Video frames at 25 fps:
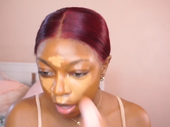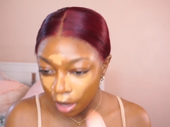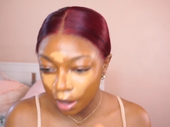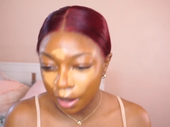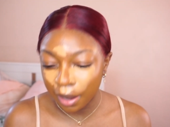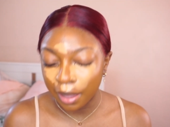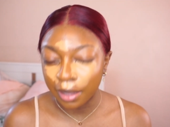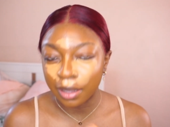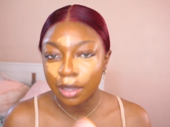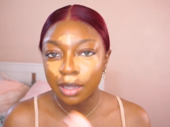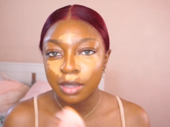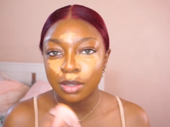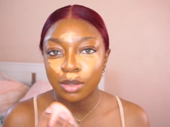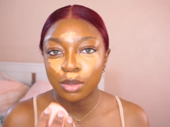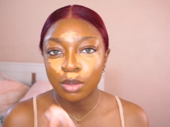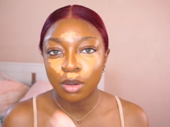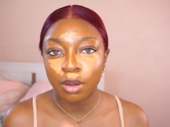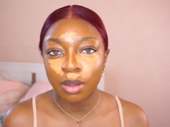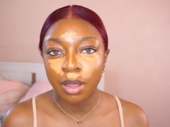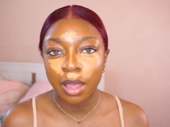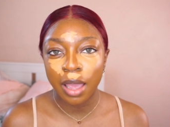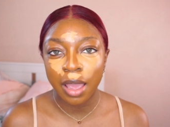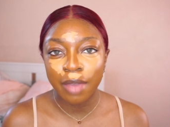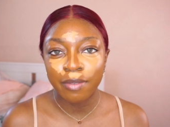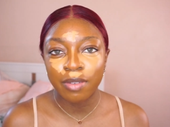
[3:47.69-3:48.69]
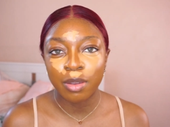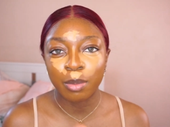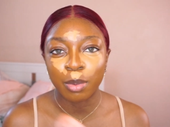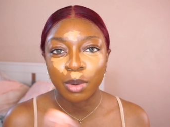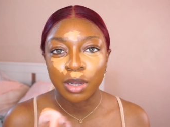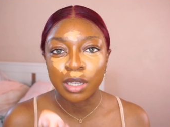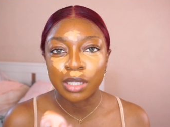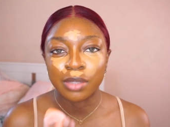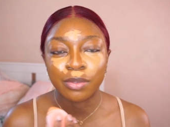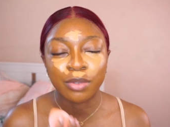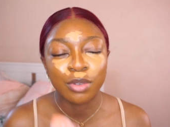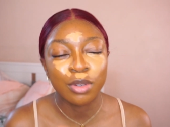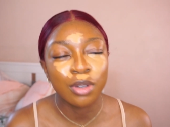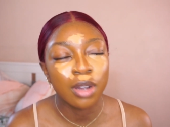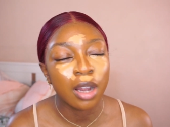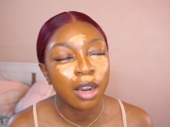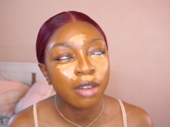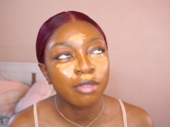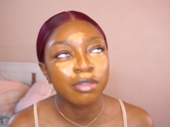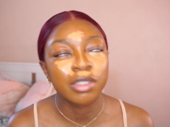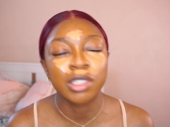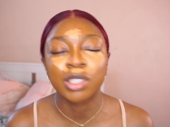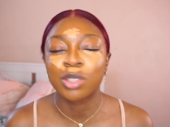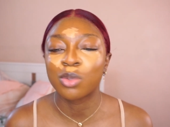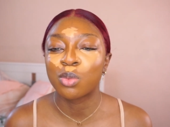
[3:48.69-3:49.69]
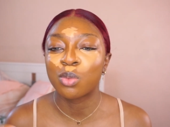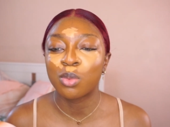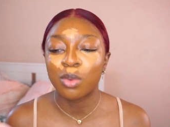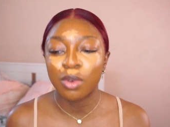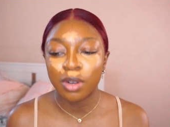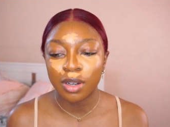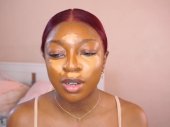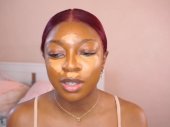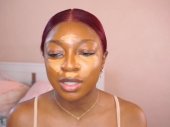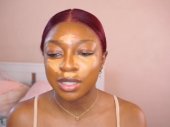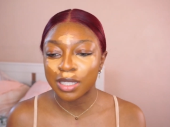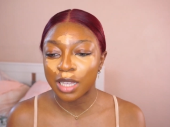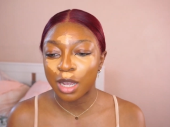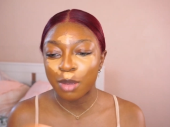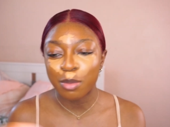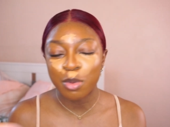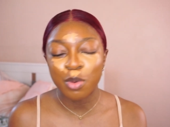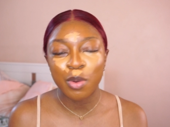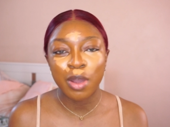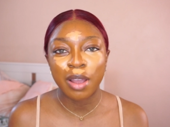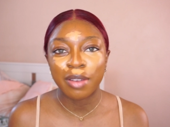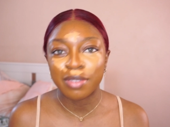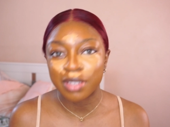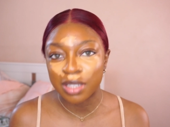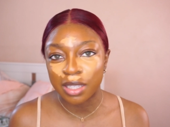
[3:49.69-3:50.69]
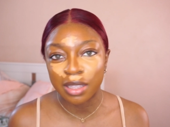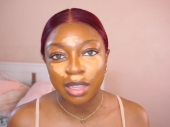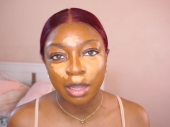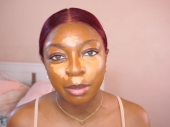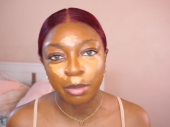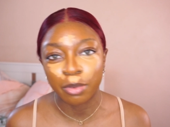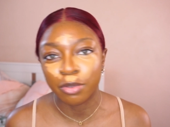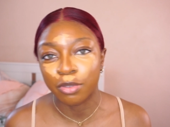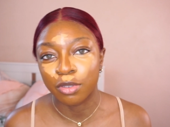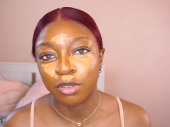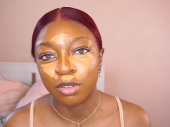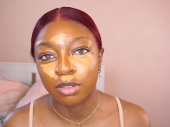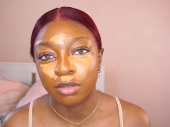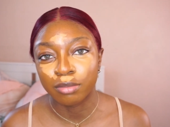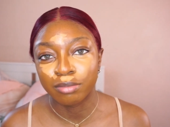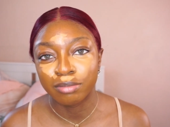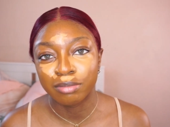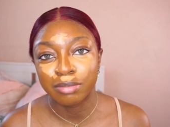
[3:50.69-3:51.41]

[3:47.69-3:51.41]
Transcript: Like, it's not heavy, but it's full coverage. What? Tell me where I've seen that before.